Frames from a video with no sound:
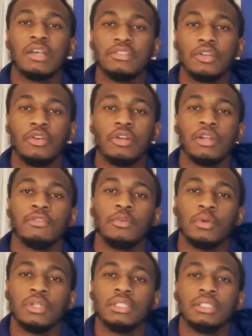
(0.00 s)
going,
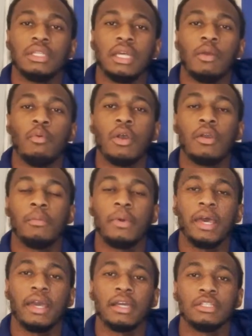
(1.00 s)
everyone, and welcome
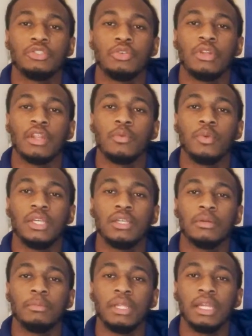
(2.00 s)
back to another week
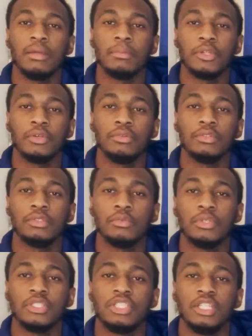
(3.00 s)
of Bleeding Blue
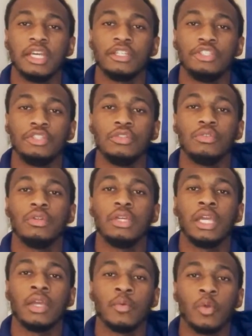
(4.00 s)
with GSU
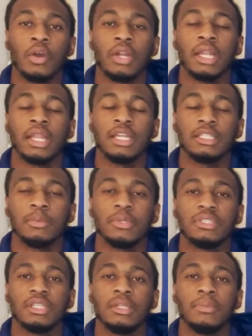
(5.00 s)
here on Atlanta Sports
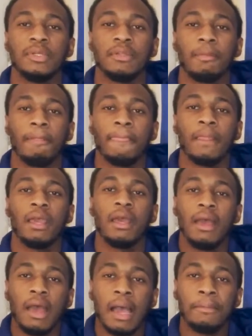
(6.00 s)
Unlimited.
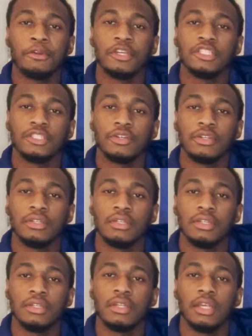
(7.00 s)
I'm Christian
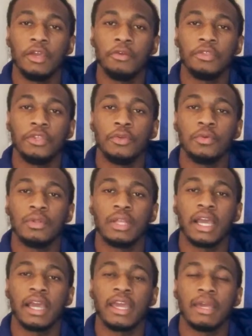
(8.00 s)
Crittenden, here with you
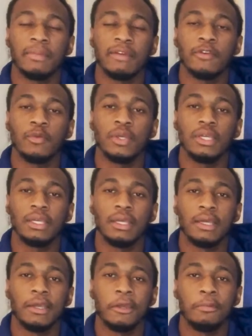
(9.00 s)
like I am every week,
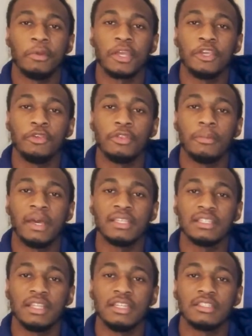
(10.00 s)
bringing you the best and
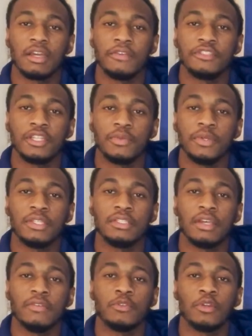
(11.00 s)
latest coverage there is
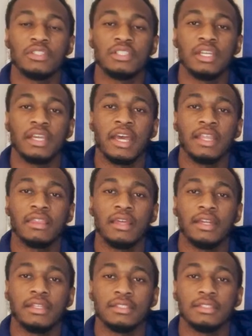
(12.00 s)
of Georgia State
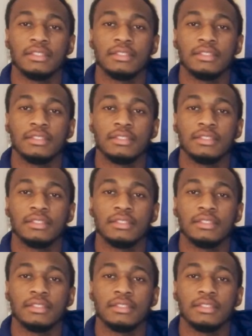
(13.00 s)
athletics.